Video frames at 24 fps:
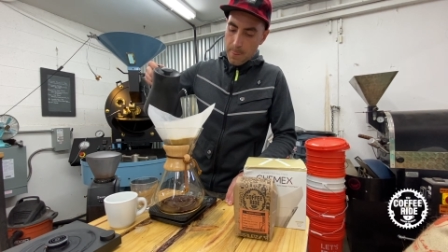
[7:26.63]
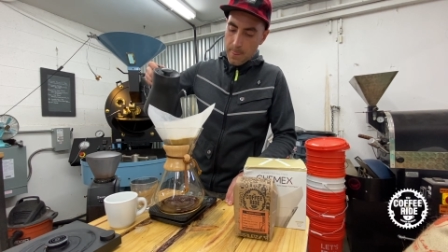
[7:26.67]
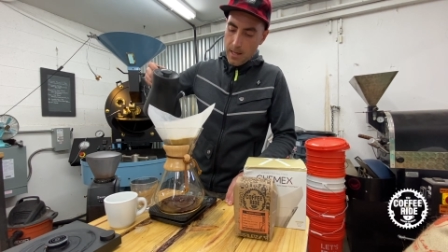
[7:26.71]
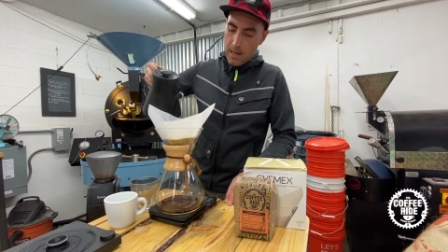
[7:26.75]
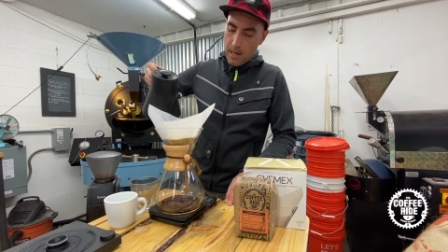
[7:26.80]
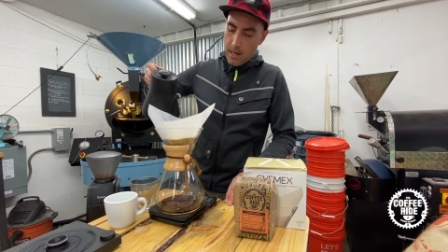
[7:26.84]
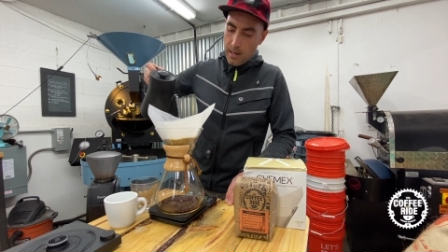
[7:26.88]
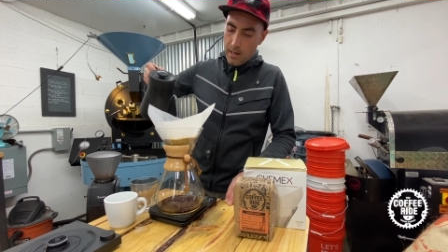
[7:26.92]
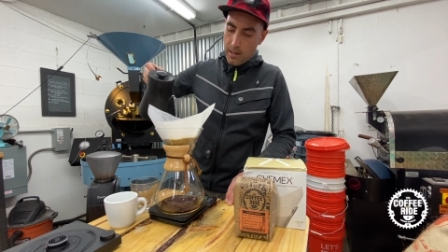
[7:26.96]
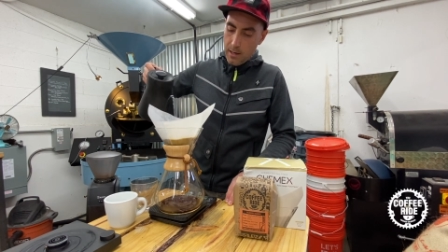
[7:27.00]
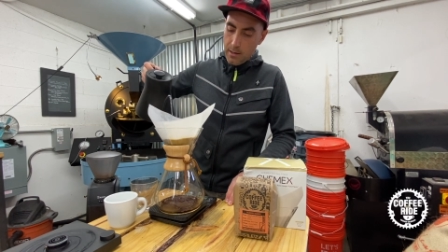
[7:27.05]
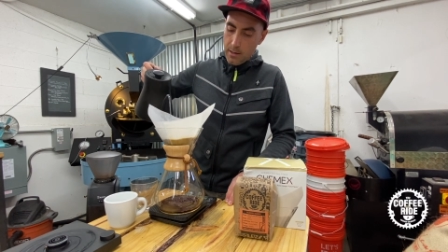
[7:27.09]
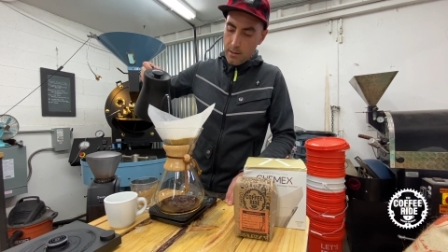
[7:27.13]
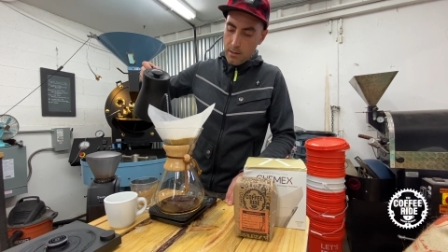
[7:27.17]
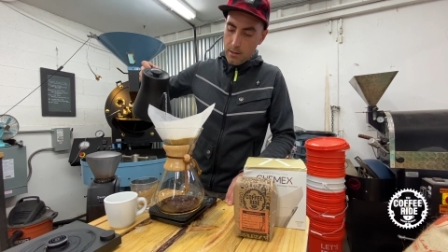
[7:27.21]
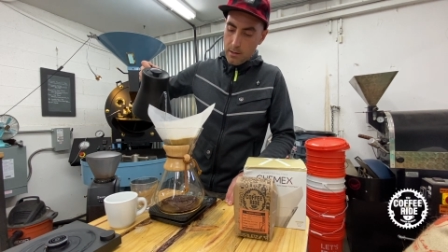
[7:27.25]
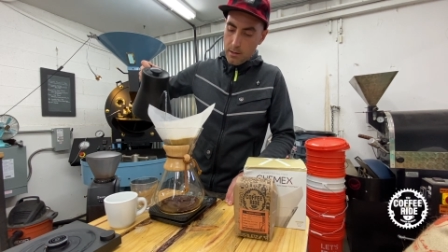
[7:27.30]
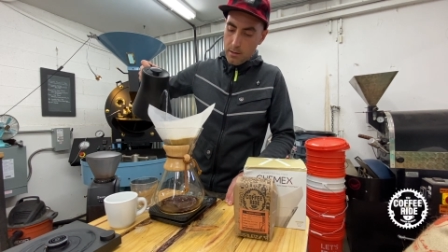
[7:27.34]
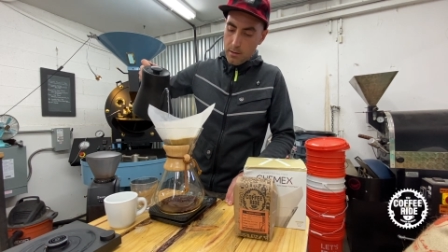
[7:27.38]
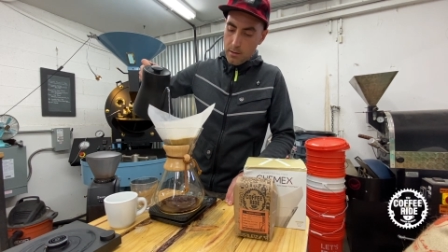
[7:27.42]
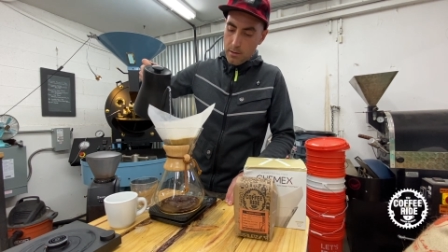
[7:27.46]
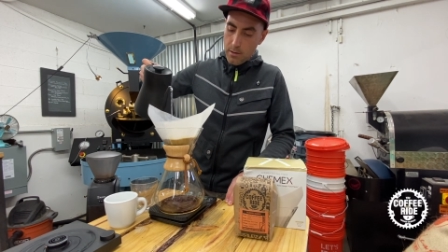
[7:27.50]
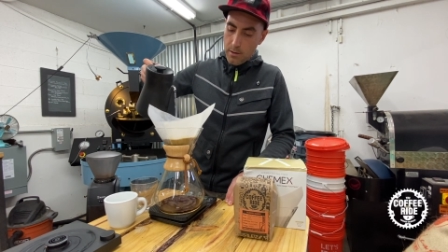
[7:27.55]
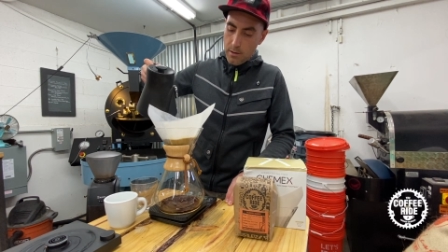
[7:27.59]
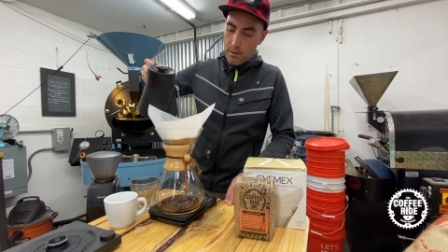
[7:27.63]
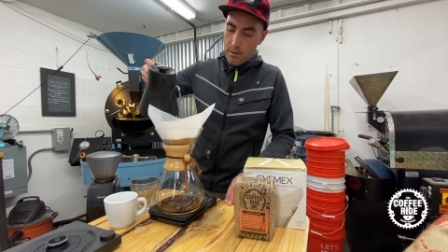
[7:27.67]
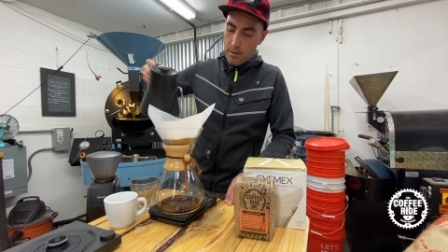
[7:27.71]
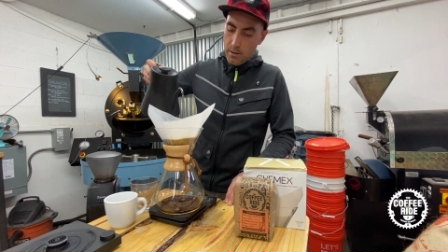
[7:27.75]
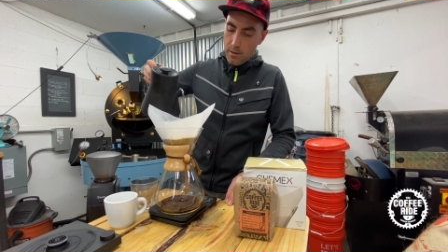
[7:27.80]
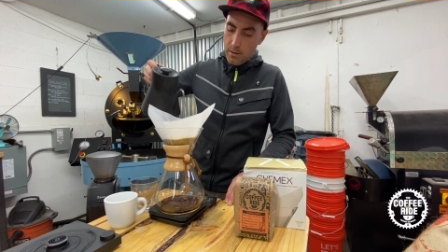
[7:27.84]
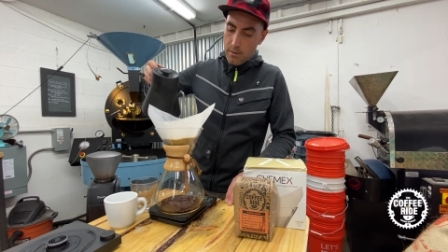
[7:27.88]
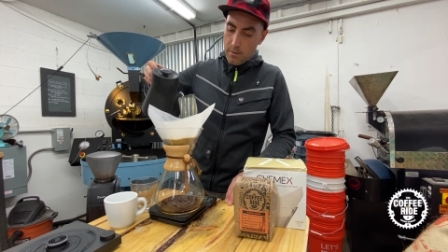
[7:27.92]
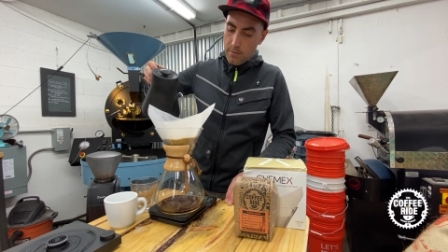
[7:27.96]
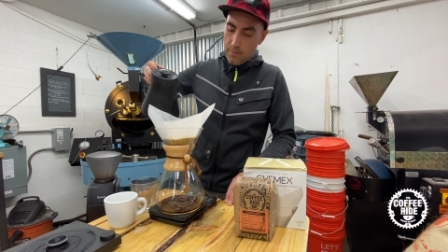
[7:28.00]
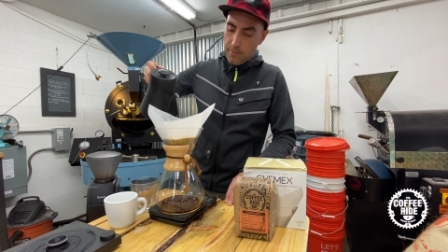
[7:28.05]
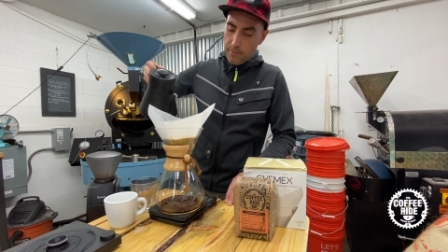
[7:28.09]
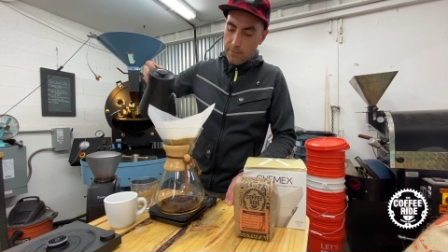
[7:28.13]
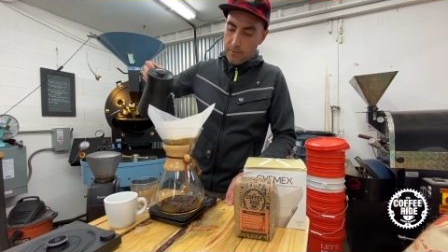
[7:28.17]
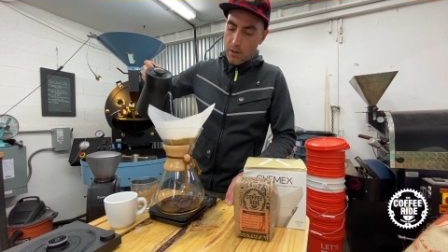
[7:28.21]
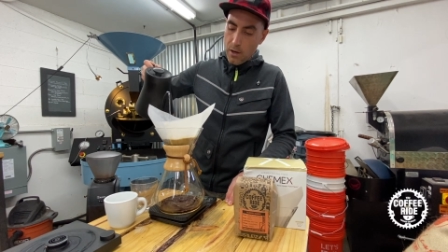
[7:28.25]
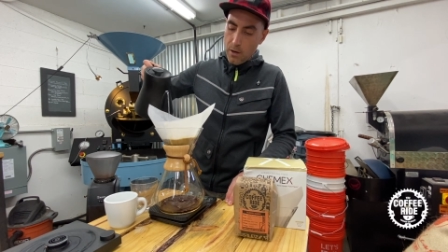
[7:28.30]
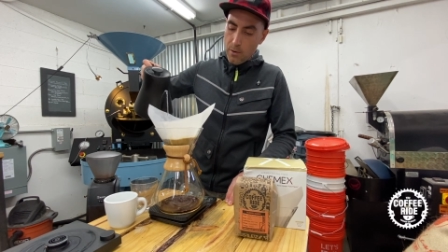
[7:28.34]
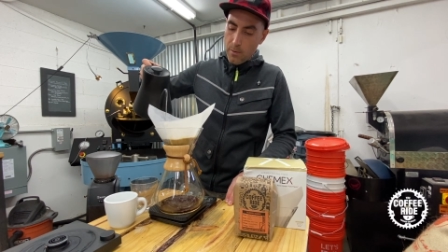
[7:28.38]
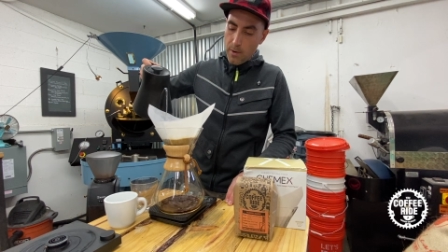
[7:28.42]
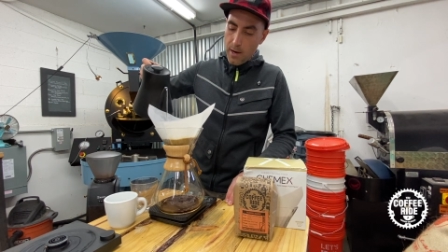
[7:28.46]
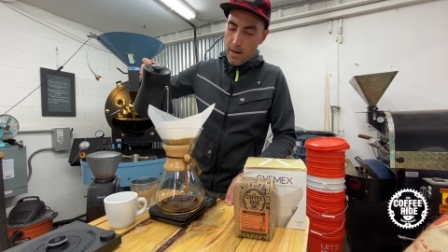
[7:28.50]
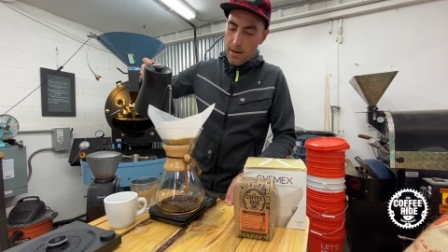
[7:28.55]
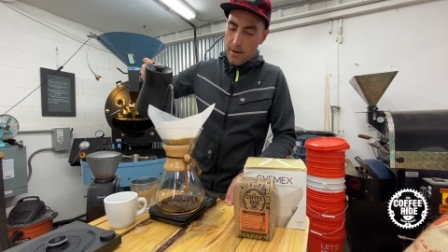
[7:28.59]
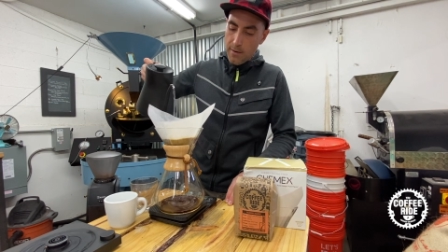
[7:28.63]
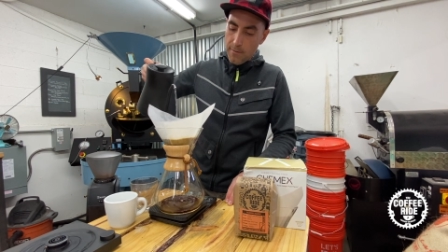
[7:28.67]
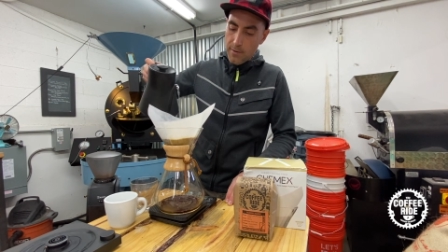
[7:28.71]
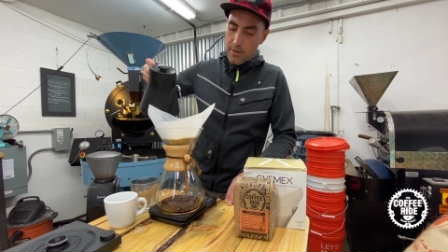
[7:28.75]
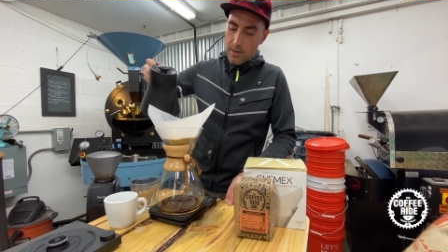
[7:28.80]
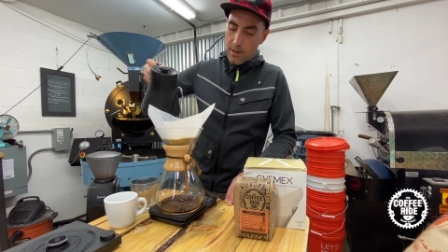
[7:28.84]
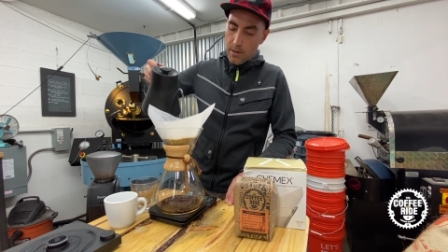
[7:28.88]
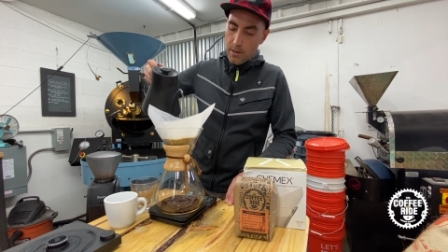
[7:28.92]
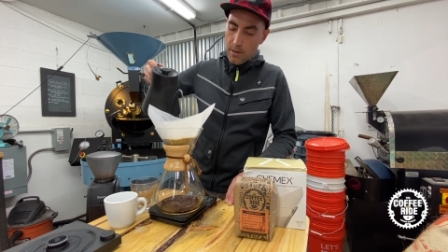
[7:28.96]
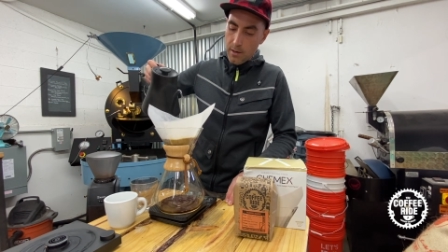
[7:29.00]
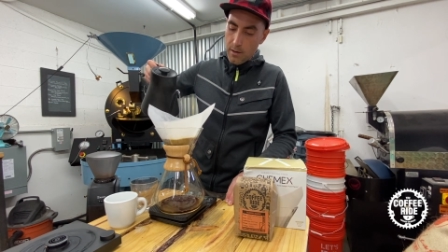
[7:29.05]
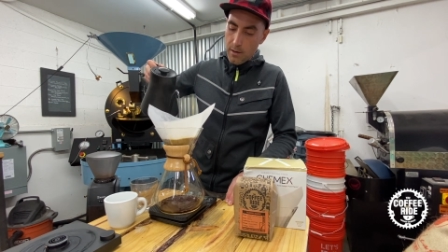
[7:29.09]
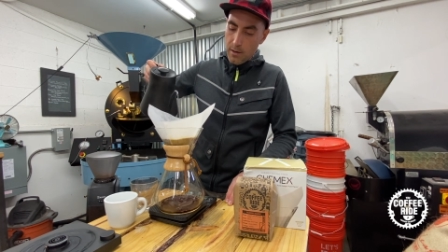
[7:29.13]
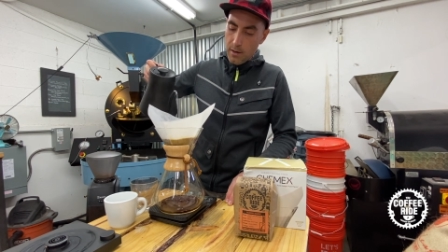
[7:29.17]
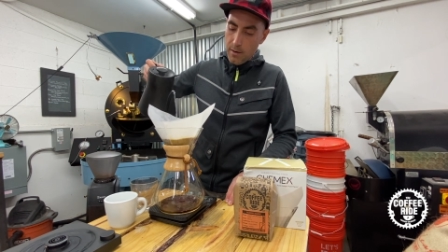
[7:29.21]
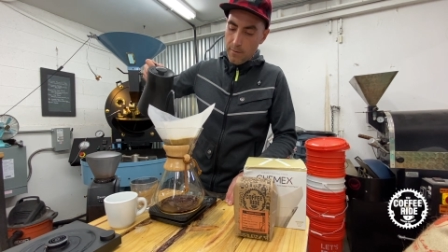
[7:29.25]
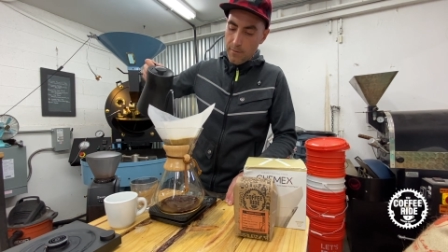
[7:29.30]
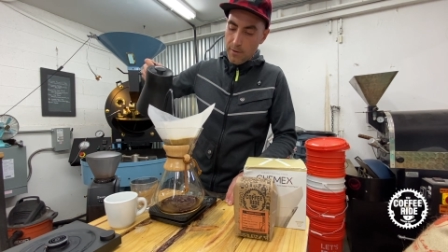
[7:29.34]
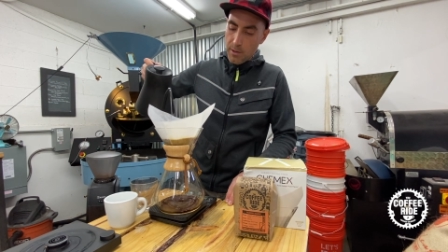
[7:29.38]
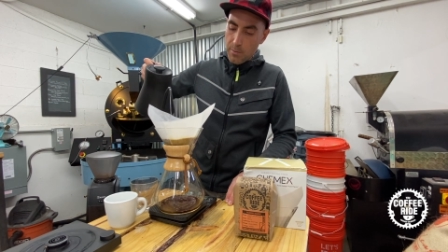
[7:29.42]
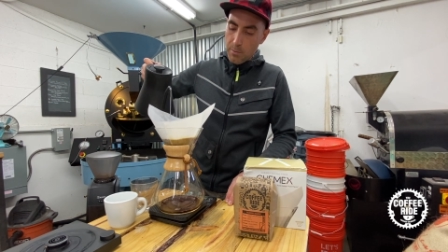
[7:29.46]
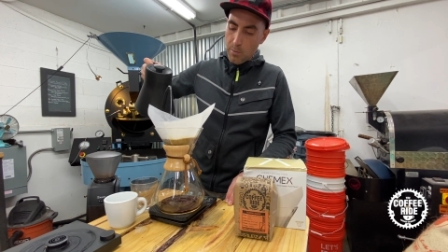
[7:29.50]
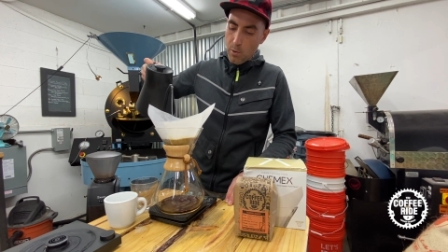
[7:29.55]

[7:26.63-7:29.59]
on the flow rate of your